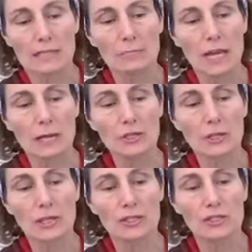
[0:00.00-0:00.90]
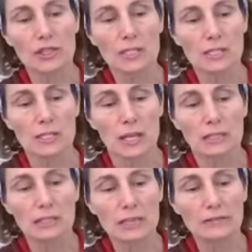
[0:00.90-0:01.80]
Sometimes you can just
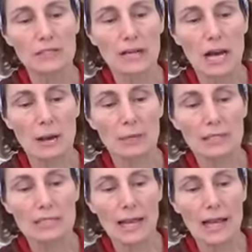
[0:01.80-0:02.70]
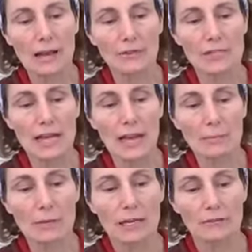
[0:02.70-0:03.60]
lift it up and take out the
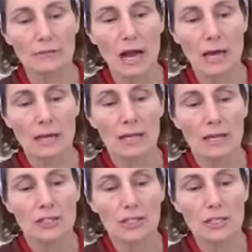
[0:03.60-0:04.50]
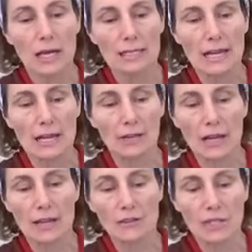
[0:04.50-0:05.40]
segment. If not, just cut down
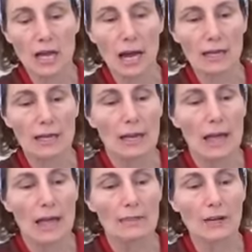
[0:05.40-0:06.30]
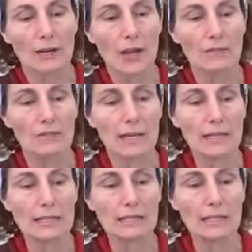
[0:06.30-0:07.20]
the other side, and there you have a
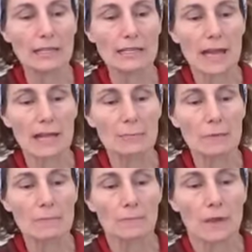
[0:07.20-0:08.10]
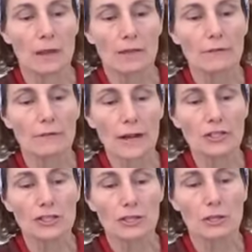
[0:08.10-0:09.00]
nice clean segment. The
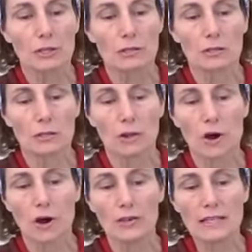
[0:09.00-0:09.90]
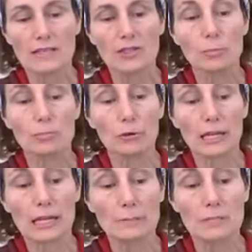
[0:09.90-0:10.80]
French call these
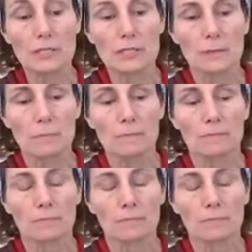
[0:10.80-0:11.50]
supremes,